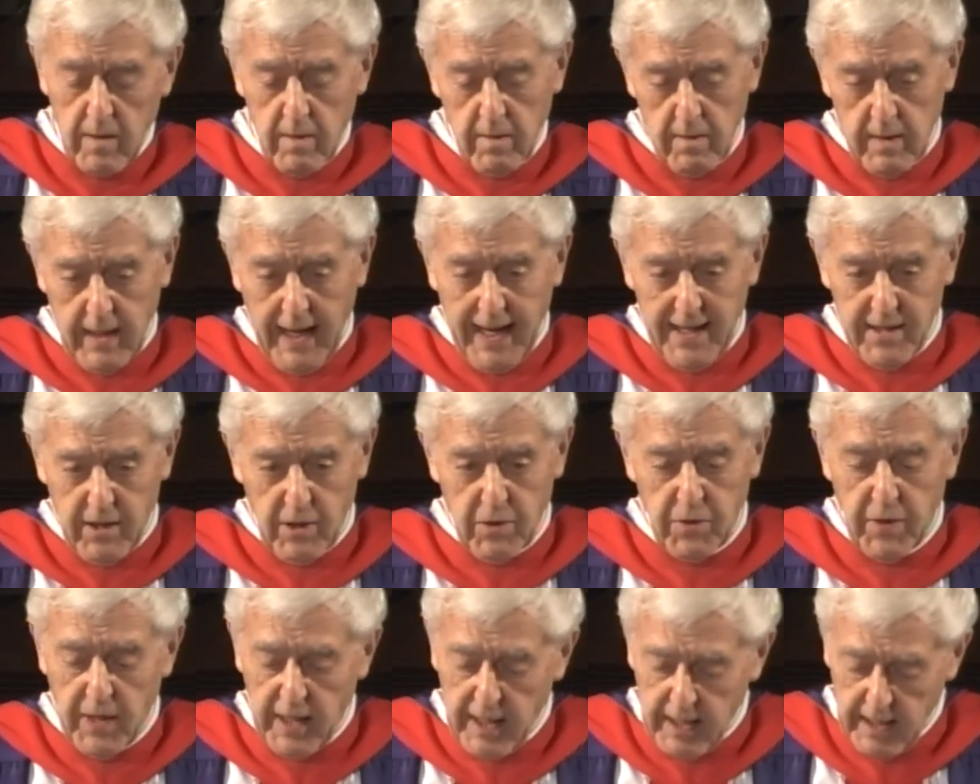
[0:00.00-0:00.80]
gathered
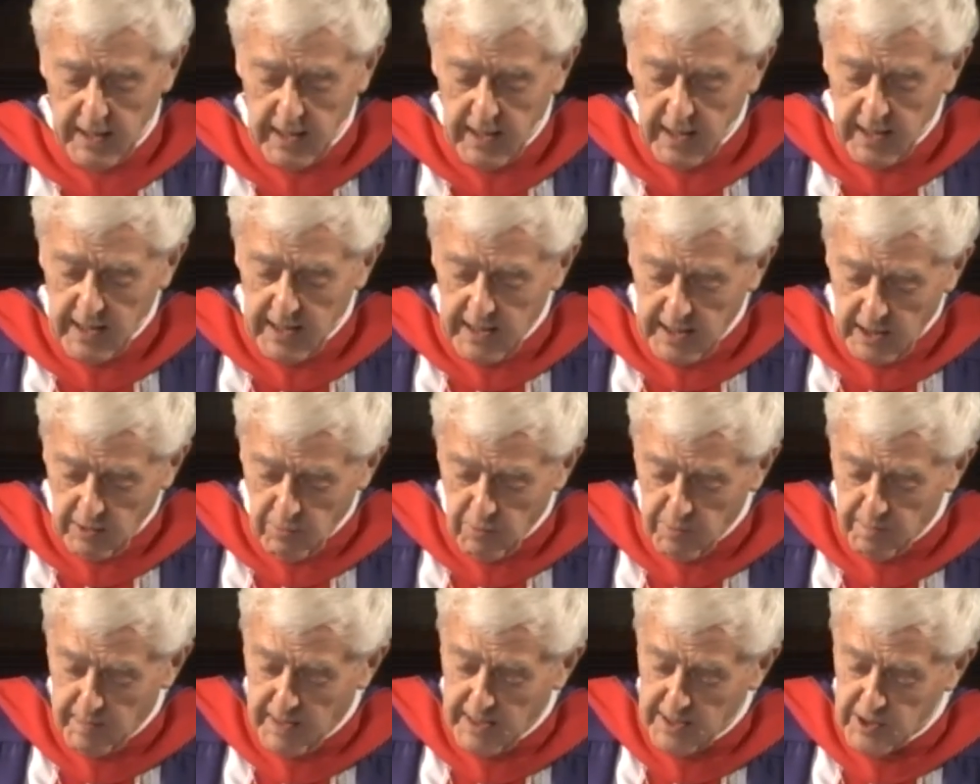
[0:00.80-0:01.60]
there, he
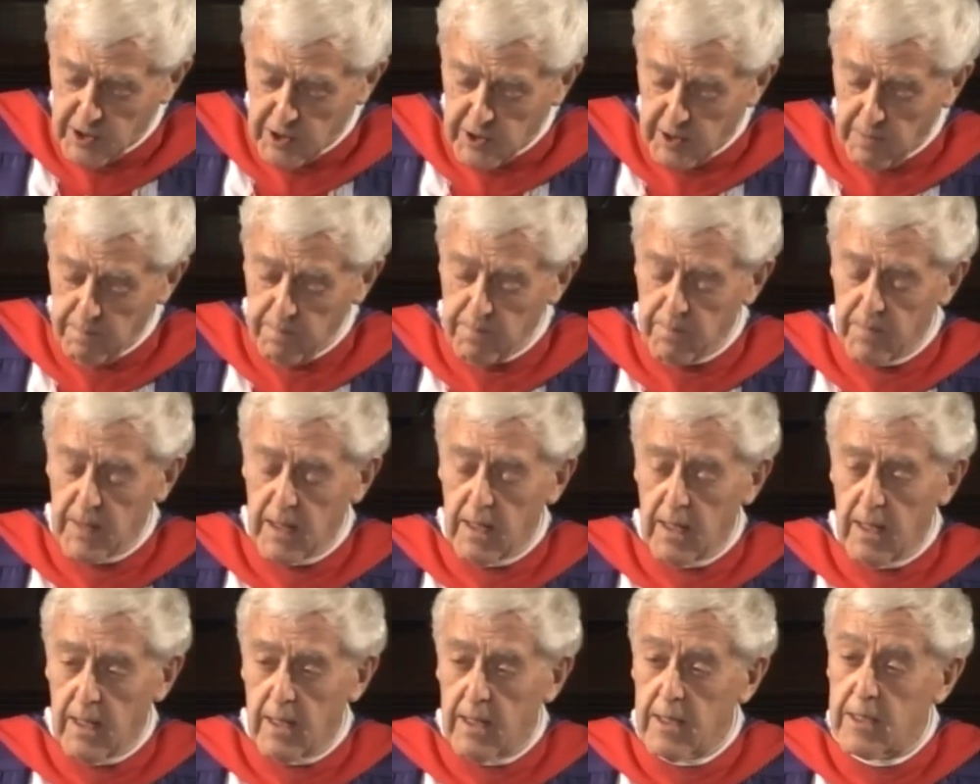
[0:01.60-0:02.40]
reminded them
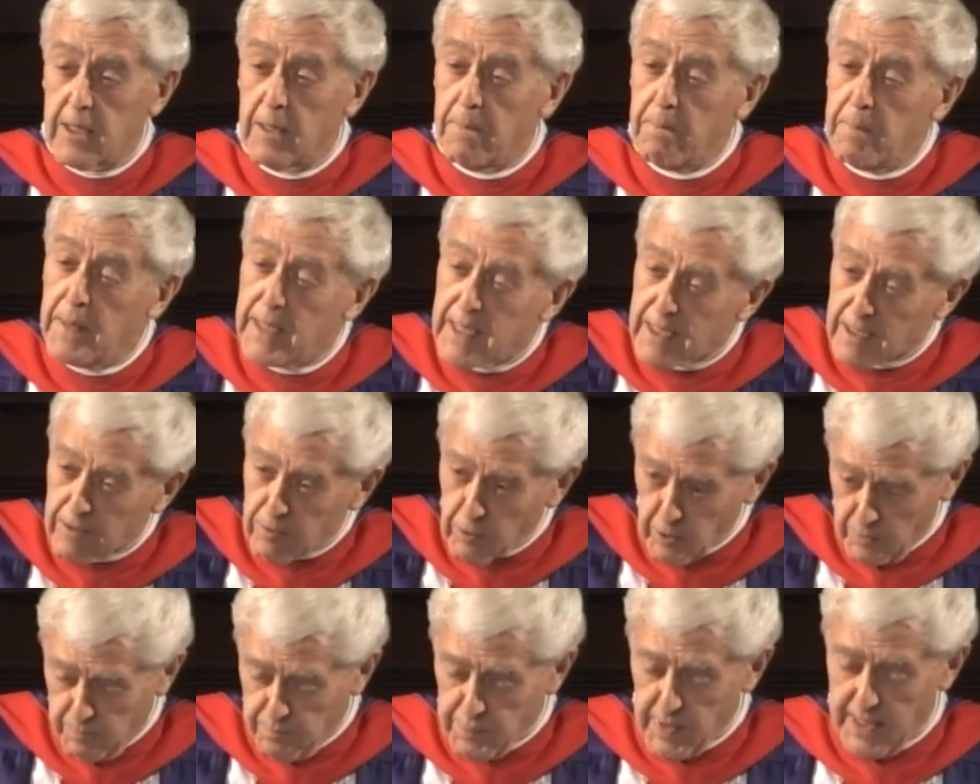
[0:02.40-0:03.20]
to be a
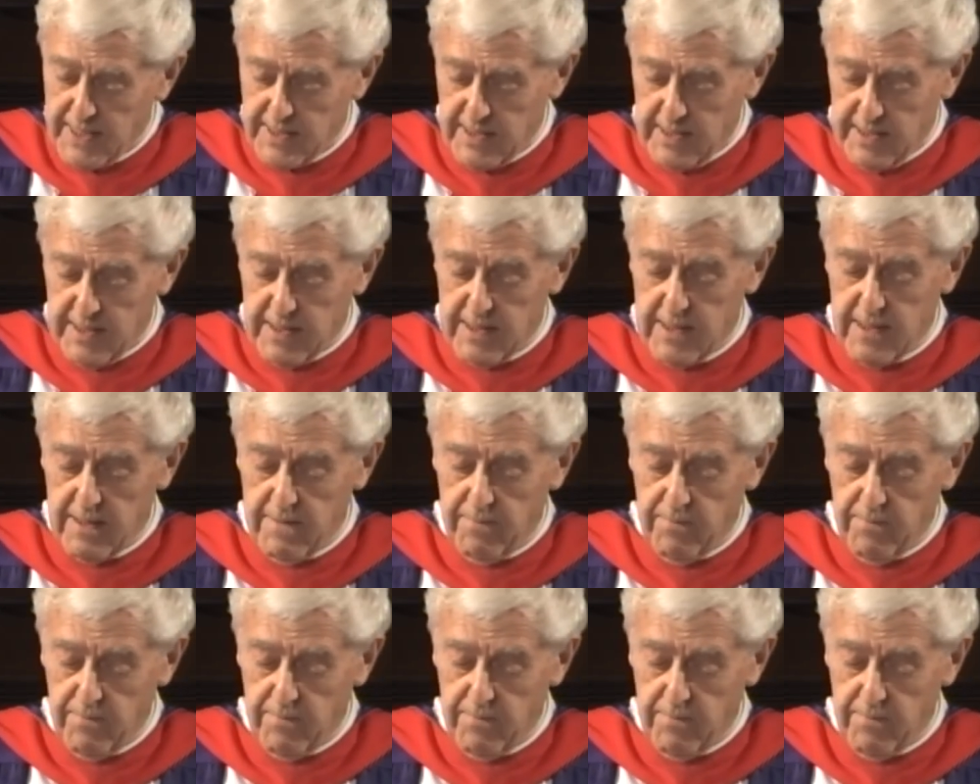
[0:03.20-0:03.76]
good presence.